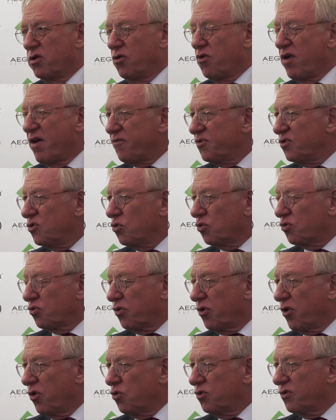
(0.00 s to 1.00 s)
revenue
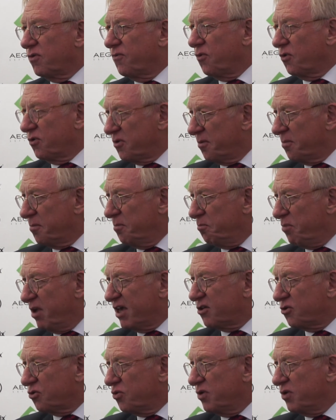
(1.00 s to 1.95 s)
growth for the big